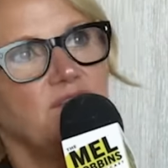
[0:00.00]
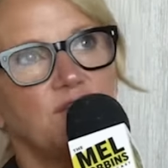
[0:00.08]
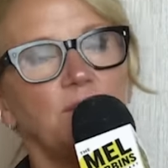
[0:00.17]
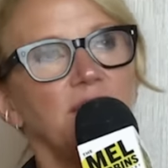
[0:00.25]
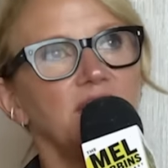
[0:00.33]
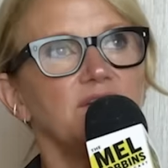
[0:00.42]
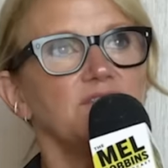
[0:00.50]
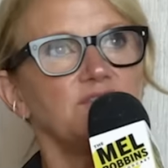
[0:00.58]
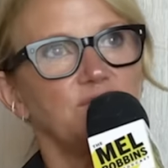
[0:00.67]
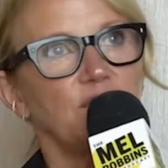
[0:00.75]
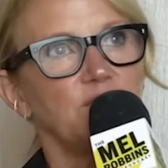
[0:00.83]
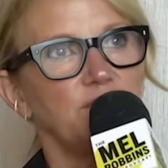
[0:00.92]
So many of us
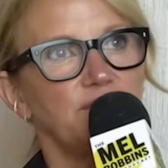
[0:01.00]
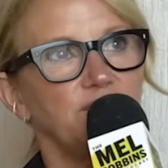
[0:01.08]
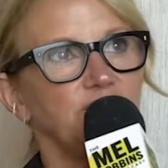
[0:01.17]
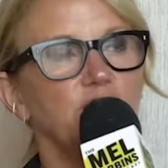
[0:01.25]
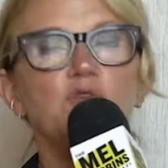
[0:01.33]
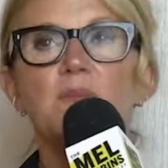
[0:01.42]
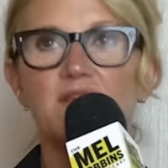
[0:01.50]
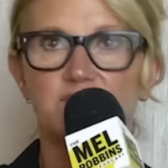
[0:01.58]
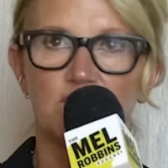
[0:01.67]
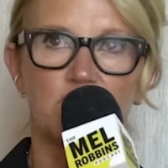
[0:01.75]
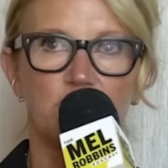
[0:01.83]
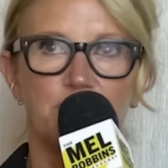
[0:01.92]
struggle with this. You may
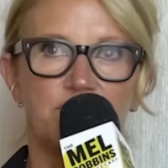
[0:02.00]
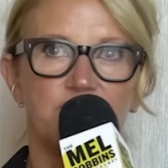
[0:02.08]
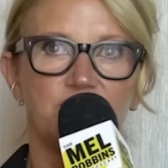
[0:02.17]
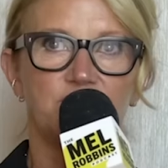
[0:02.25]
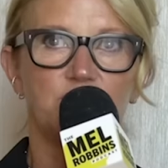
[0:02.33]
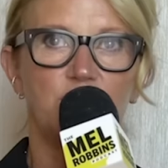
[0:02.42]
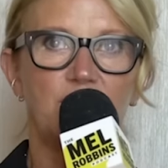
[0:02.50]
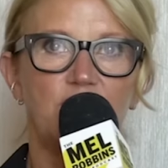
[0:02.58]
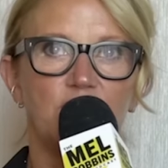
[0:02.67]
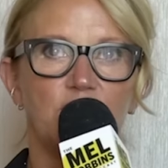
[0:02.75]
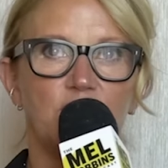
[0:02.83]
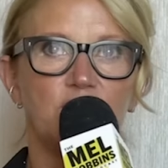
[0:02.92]
struggle with this,
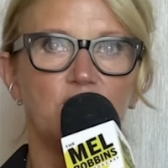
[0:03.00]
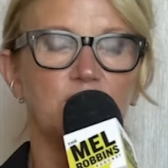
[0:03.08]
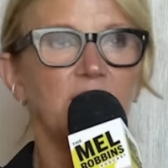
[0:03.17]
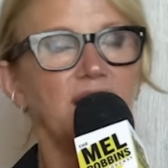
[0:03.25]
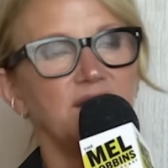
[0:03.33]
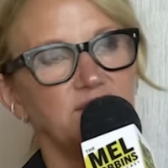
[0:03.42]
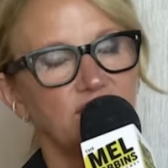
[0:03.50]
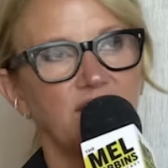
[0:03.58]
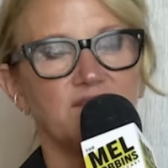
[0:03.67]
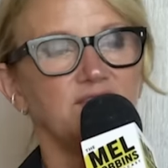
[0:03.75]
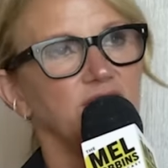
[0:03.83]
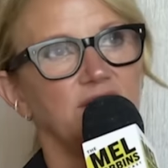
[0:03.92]
where your mind is
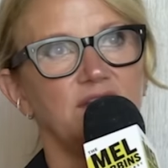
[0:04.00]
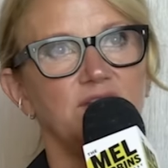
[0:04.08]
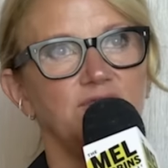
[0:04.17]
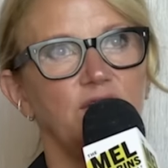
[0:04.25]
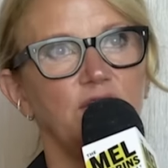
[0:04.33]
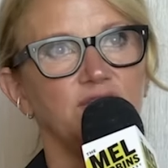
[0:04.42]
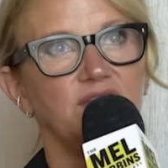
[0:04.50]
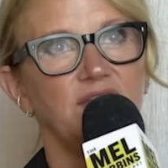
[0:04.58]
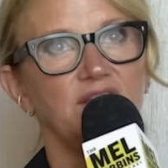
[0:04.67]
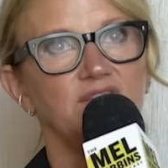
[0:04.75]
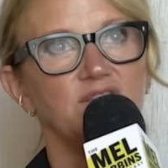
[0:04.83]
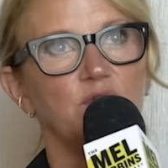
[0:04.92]
constantly
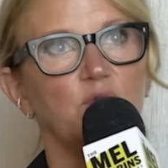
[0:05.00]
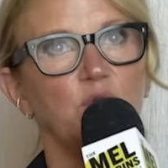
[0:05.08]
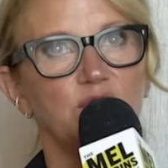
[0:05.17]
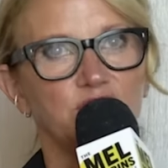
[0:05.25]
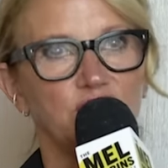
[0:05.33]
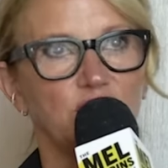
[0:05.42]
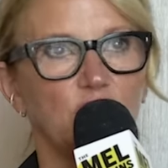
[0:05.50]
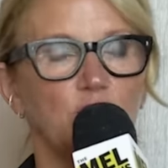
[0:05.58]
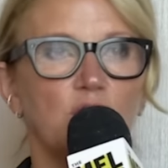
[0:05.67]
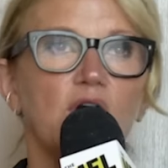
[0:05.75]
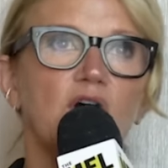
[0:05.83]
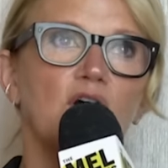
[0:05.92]
defaulting to what's going to go
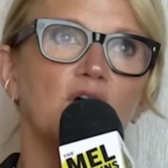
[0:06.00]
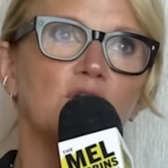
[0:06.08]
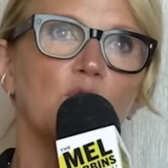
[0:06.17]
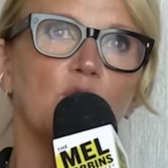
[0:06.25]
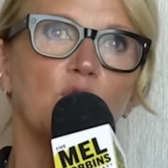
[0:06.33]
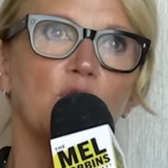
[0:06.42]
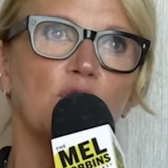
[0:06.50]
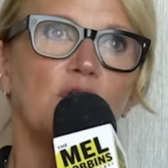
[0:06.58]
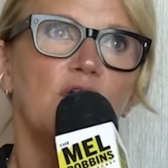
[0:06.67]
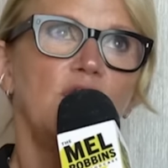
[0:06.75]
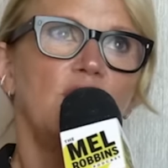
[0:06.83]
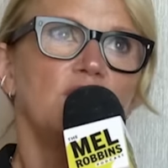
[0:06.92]
wrong, or
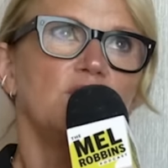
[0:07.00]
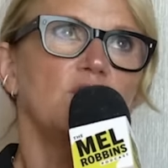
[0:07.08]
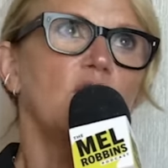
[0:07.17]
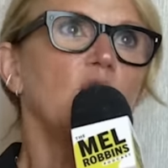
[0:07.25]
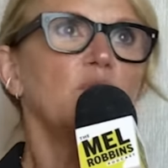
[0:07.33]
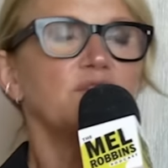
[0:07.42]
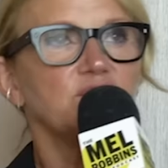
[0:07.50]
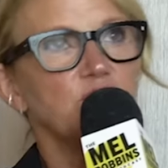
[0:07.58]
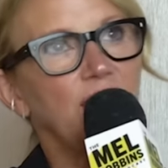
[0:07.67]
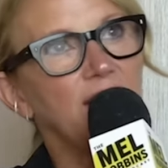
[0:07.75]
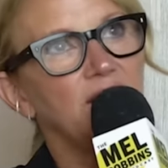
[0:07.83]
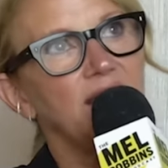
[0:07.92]
you're always
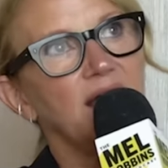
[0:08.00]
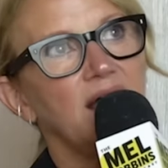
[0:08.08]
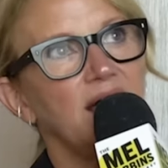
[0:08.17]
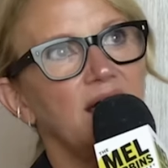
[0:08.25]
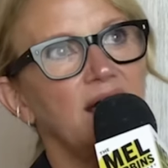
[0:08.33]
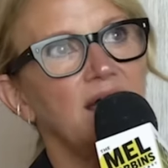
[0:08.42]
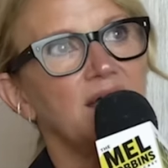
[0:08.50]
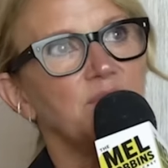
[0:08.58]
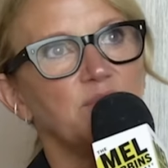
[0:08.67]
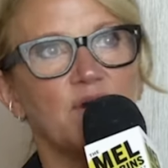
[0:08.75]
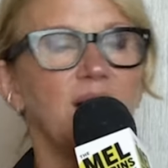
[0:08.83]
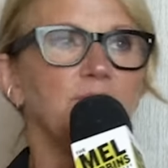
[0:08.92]
dwelling on
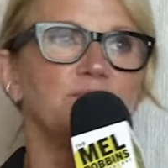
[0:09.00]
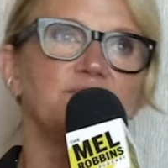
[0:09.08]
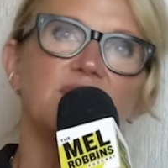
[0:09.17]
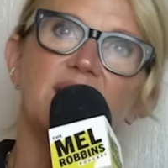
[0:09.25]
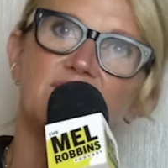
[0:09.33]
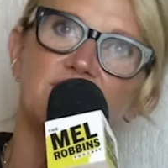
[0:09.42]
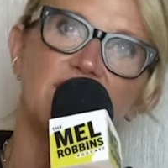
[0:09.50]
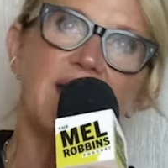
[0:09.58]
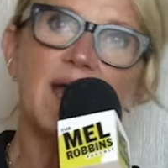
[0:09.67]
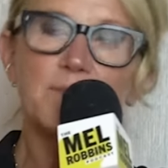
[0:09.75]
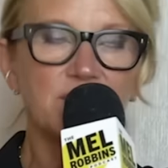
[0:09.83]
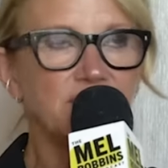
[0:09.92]
problems that haven't
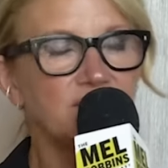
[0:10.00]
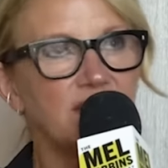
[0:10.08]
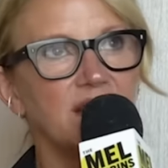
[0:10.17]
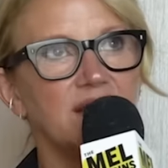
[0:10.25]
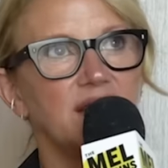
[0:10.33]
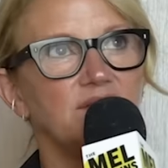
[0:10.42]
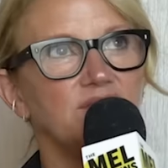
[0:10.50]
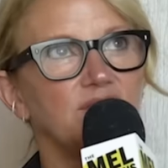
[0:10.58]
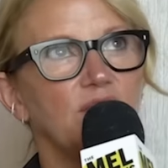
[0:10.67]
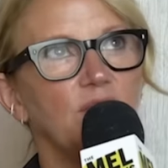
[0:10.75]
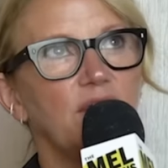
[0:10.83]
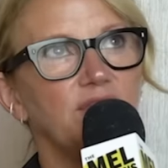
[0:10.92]
happened yet. And
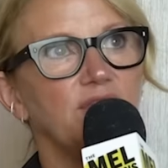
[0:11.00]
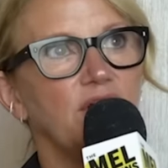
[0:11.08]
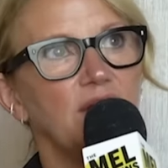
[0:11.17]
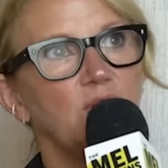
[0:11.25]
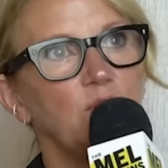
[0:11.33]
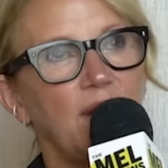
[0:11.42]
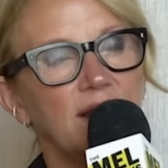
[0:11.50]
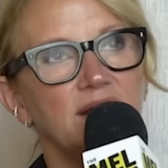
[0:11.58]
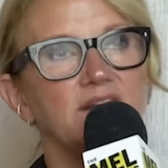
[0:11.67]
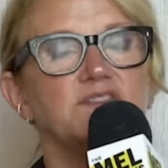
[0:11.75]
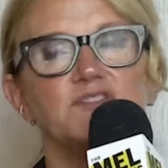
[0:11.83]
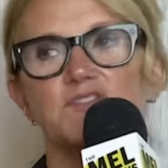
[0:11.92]
so I thought, why
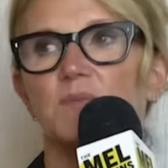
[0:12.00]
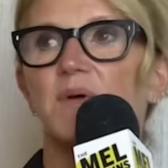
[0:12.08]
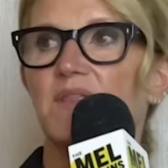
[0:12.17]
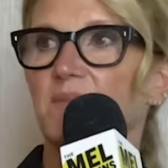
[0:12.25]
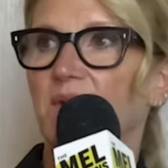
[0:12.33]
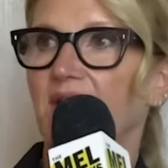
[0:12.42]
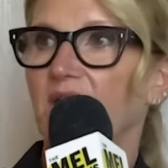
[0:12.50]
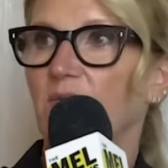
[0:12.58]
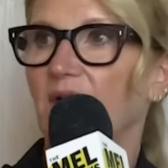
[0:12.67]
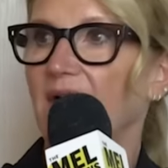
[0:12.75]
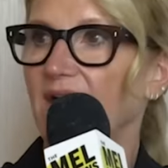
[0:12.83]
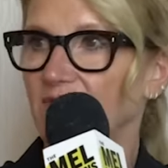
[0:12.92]
don't I just jump on the mic
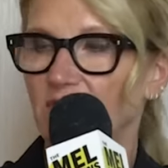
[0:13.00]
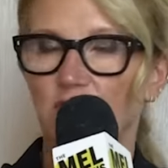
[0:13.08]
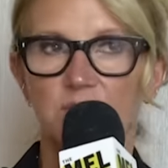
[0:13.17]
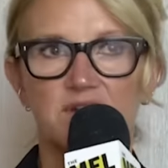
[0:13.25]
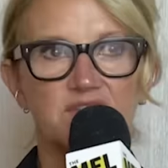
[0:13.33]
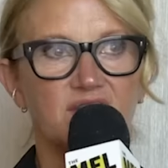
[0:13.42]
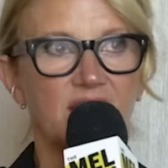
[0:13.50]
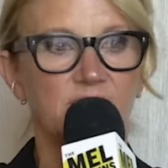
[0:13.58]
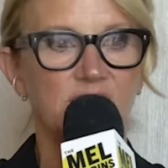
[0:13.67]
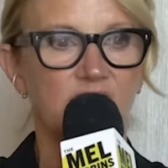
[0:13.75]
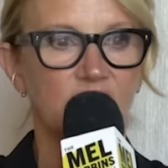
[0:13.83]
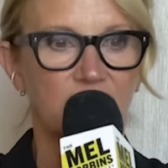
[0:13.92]
while I have a little bit of
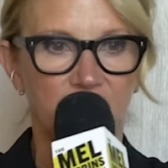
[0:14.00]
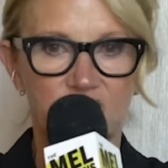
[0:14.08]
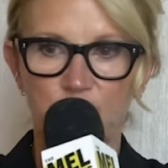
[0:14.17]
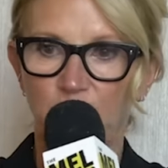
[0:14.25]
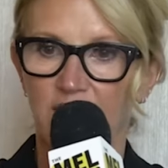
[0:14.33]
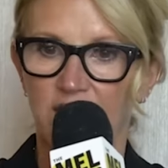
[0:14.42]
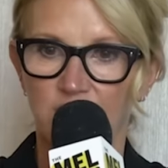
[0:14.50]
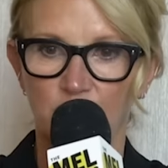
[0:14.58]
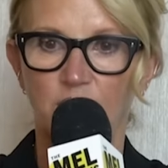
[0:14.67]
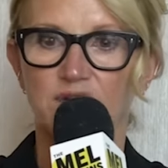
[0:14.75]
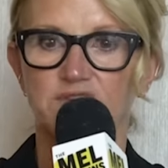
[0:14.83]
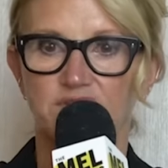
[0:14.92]
time here and explain
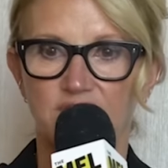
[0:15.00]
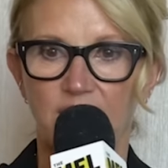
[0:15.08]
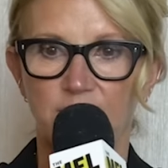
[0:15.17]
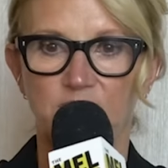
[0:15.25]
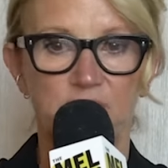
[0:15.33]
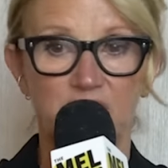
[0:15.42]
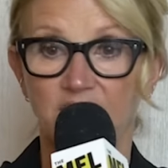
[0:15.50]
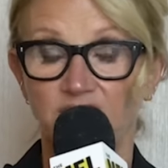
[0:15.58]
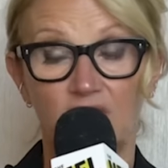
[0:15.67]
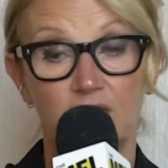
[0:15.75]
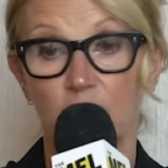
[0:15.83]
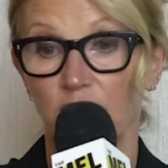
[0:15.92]
what just happened to me,
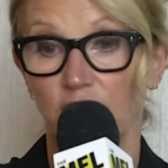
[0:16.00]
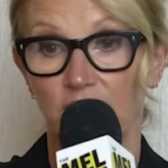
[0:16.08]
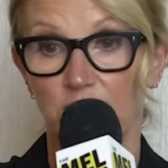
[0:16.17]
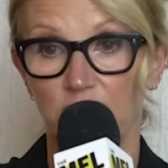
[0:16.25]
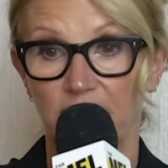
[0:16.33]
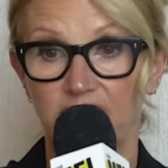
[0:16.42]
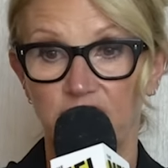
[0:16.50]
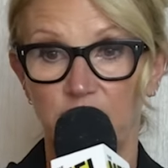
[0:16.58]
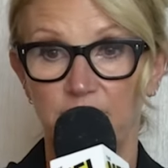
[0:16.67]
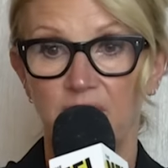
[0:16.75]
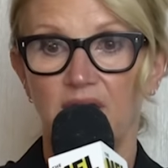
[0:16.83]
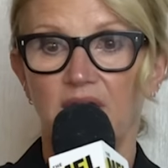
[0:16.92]
because I know you're going to relate to
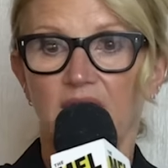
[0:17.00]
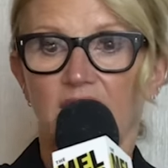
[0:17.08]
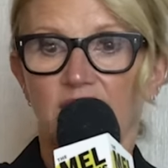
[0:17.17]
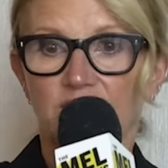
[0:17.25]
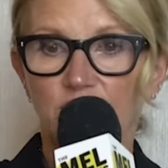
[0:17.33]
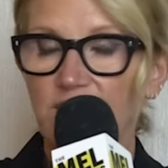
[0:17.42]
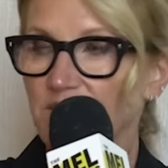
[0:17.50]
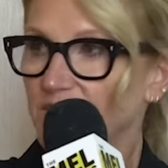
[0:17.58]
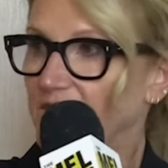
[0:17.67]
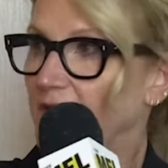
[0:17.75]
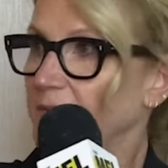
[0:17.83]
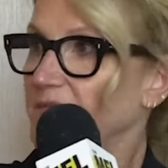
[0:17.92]
it. So here's
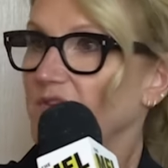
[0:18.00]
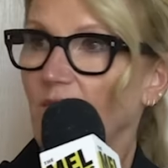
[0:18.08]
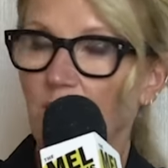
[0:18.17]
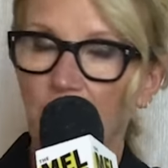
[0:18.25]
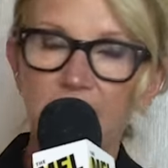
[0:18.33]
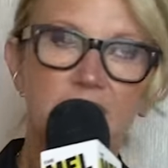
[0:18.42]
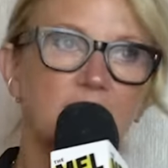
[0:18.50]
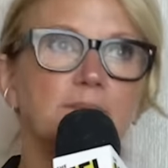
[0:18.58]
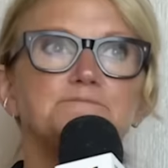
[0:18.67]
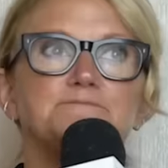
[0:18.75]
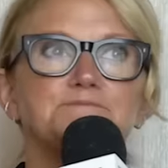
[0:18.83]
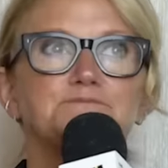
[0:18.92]
the deal. So I wake
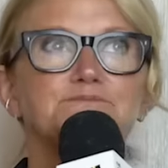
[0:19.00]
up